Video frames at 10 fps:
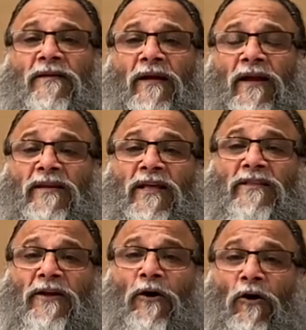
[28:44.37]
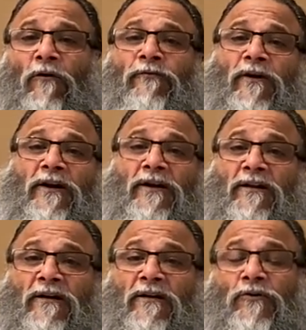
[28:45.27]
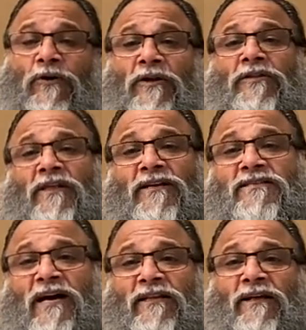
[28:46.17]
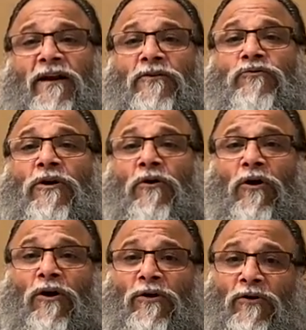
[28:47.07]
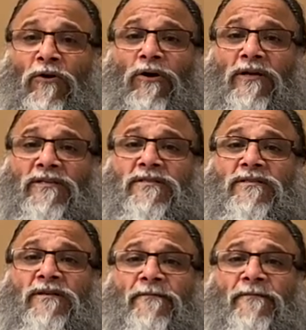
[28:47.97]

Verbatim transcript: and then they offer it in their sadhana to the god or goddess,